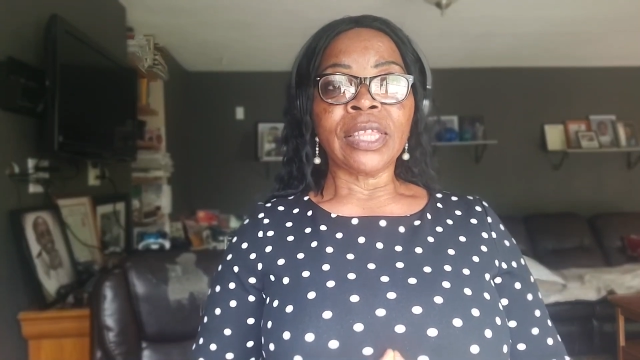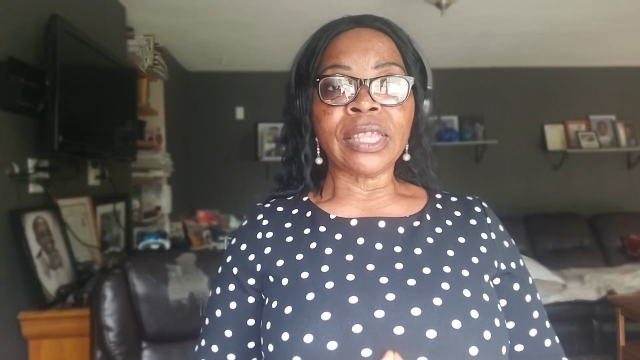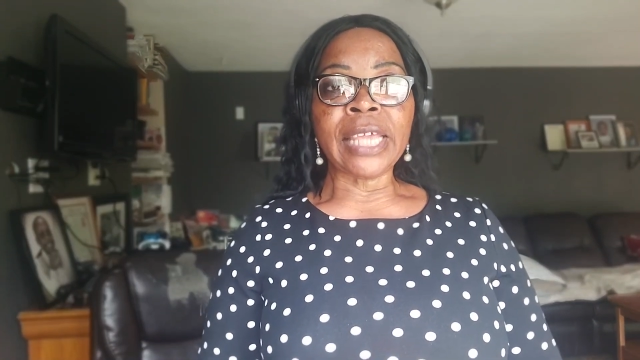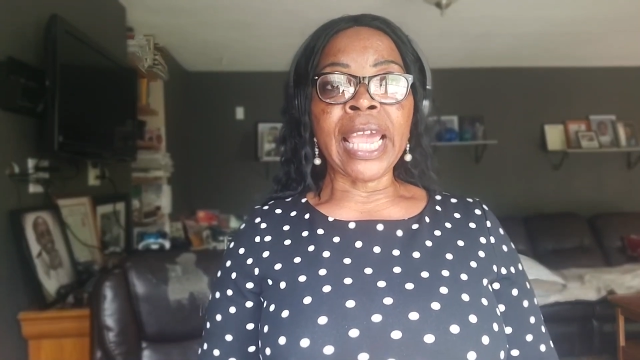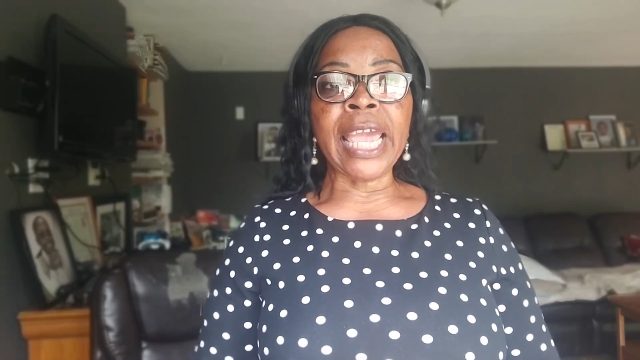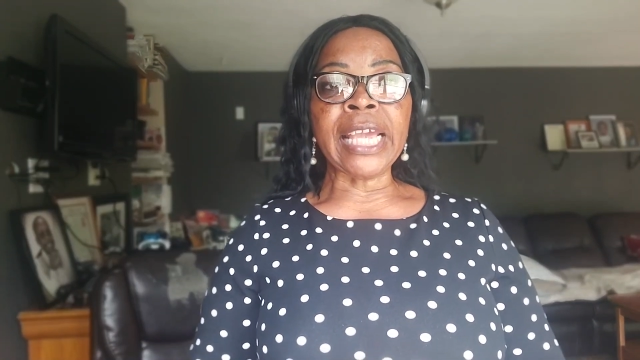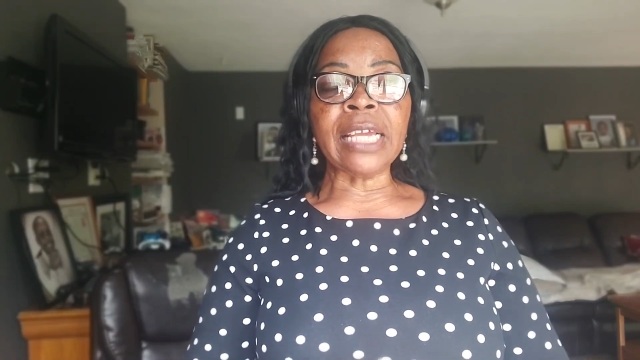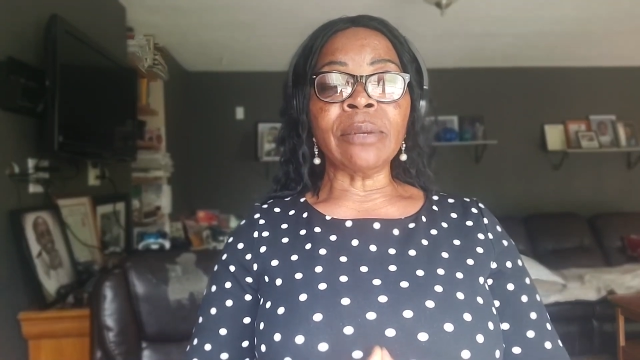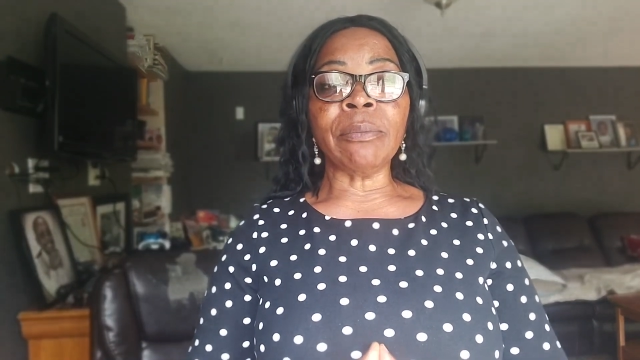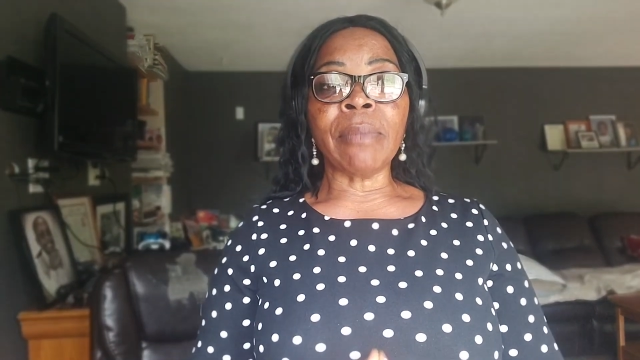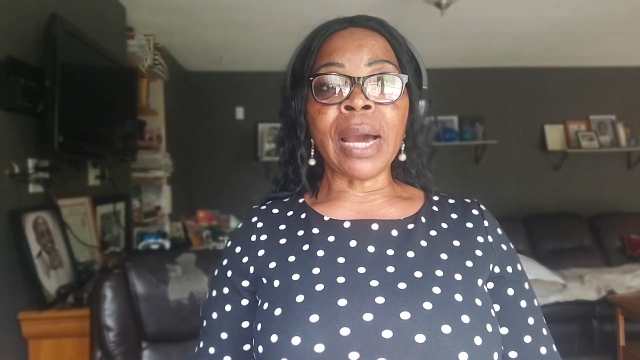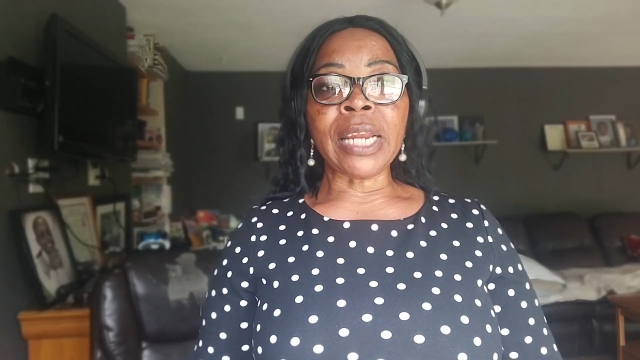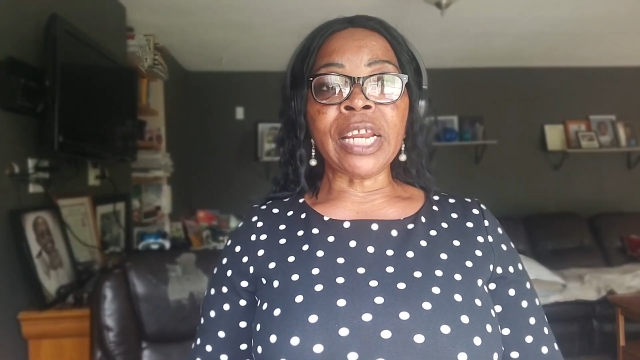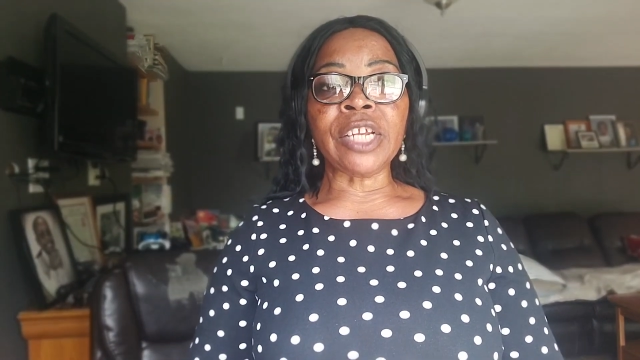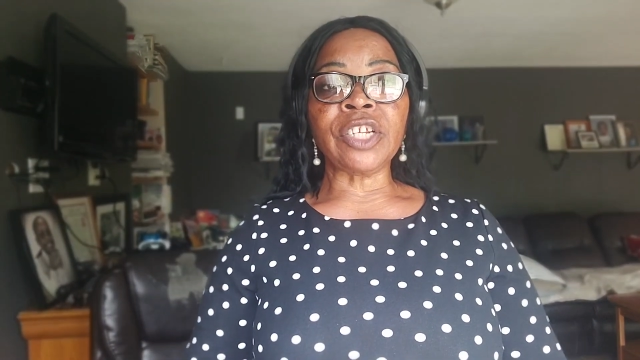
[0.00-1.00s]
they can
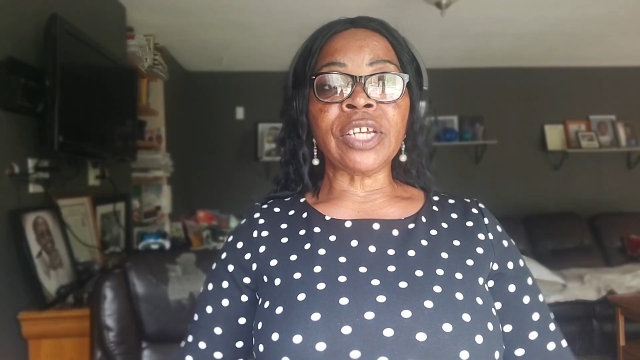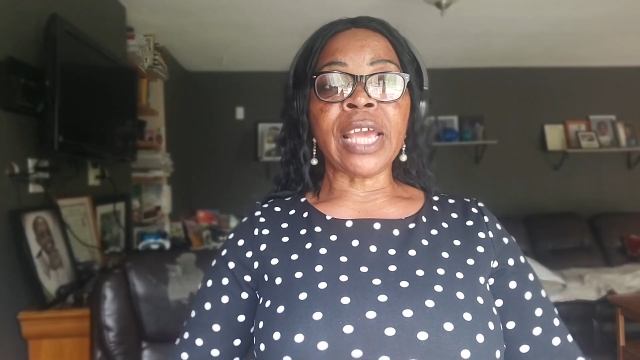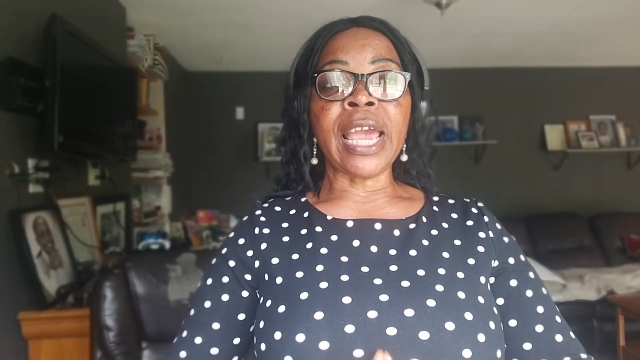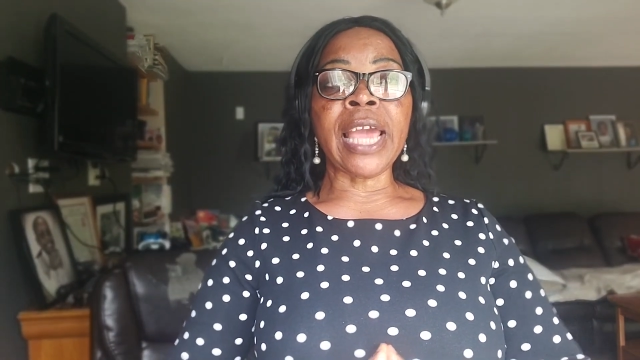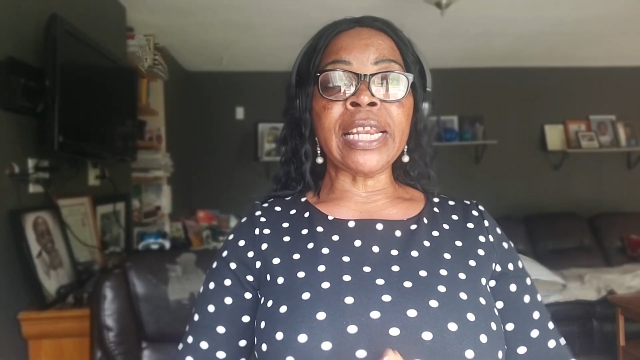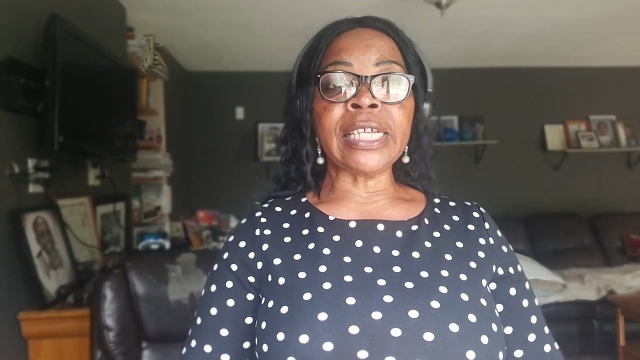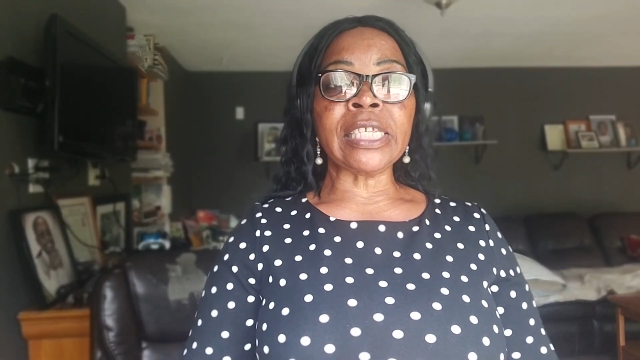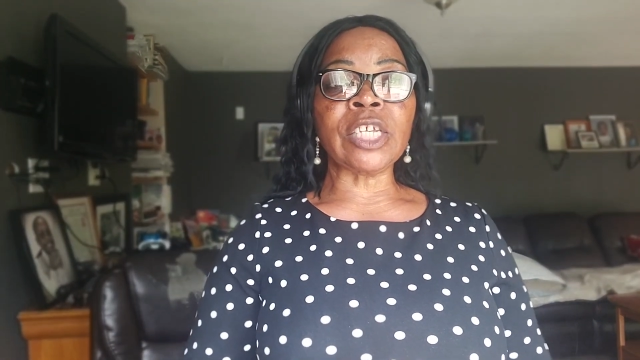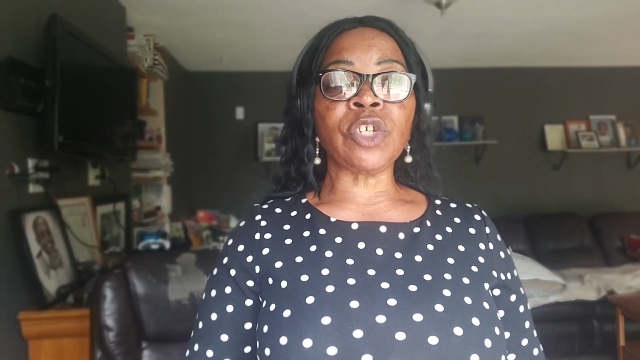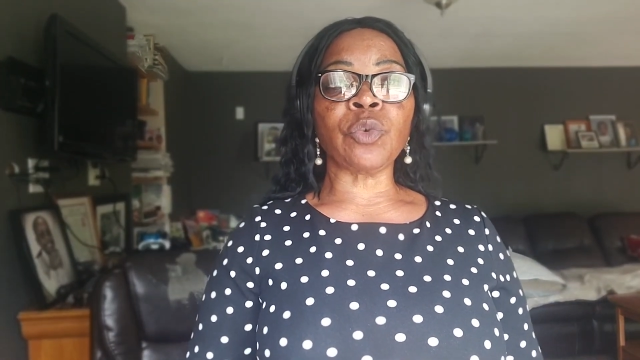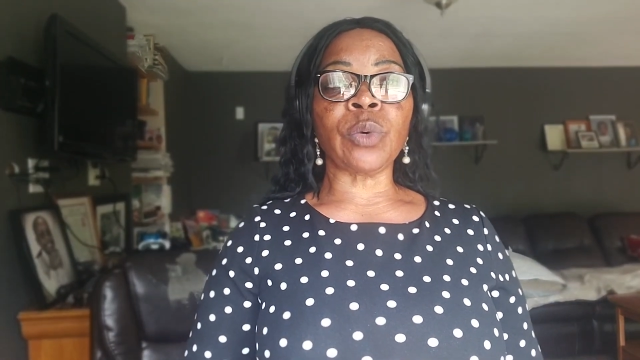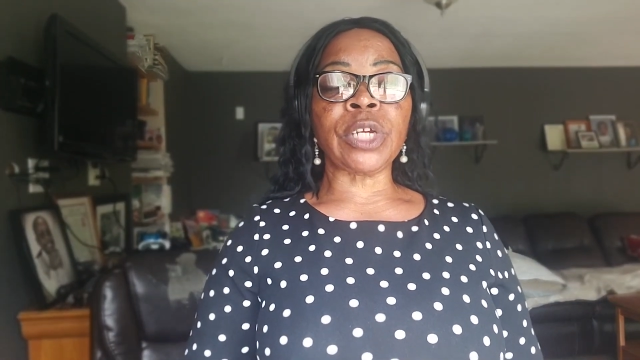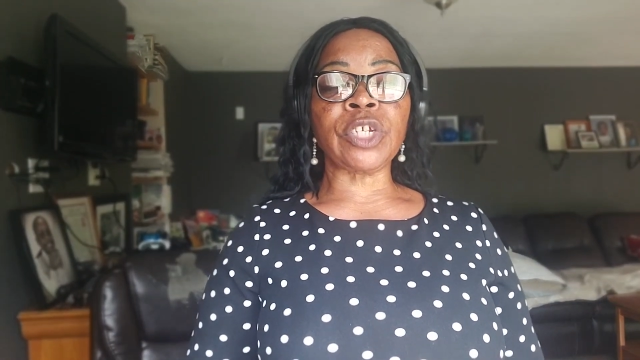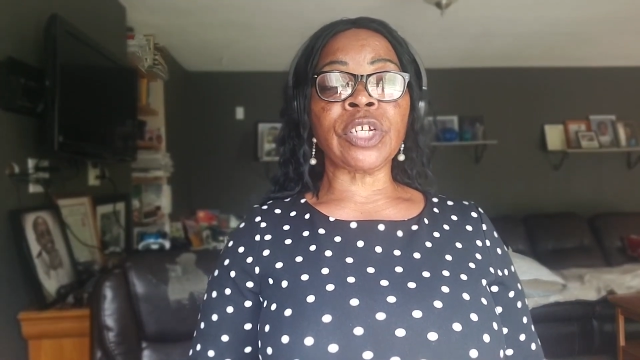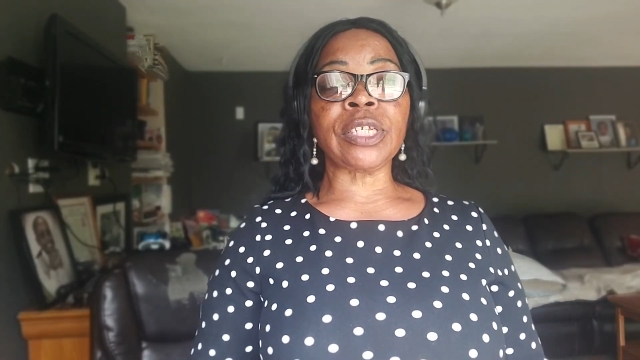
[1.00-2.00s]
manage any
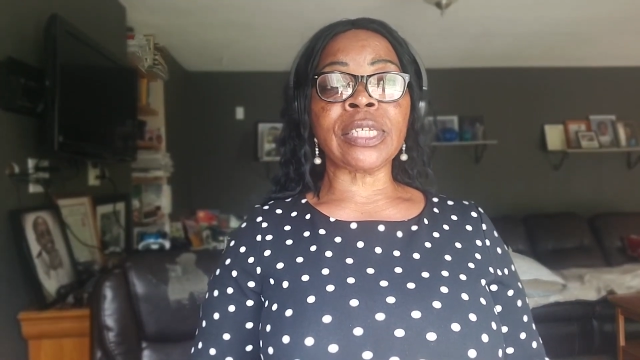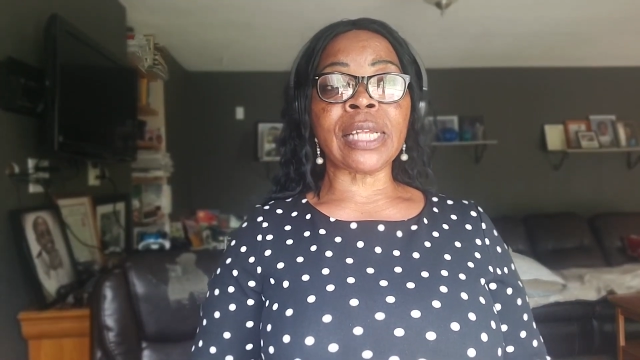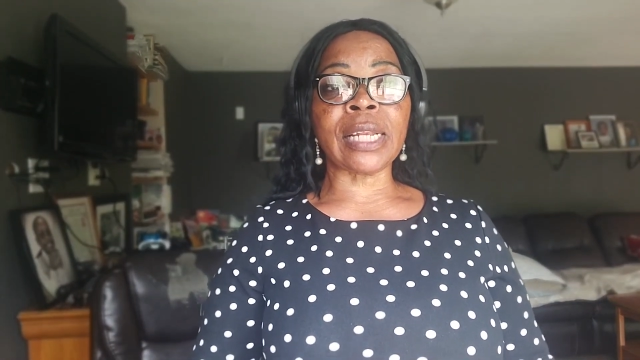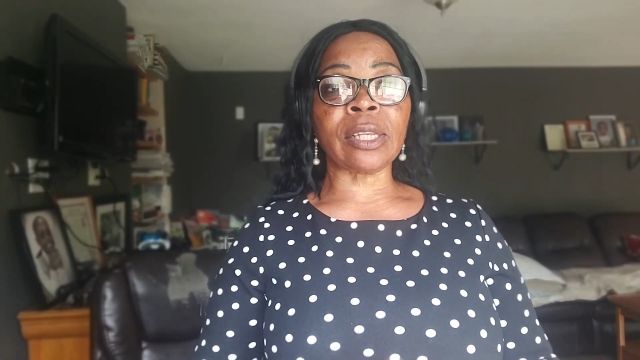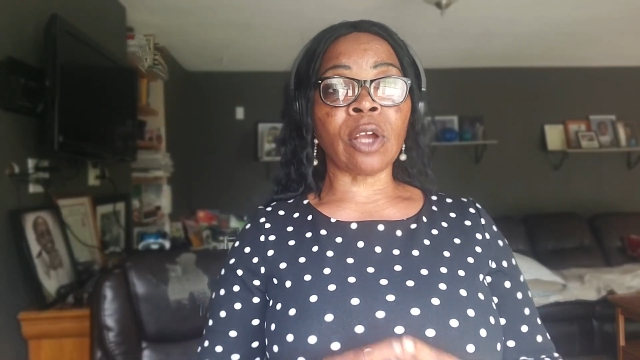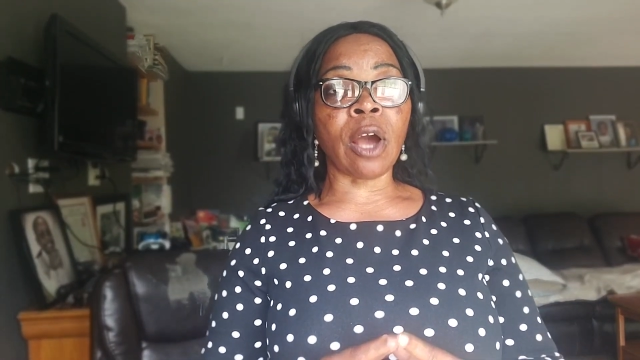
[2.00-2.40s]
situations that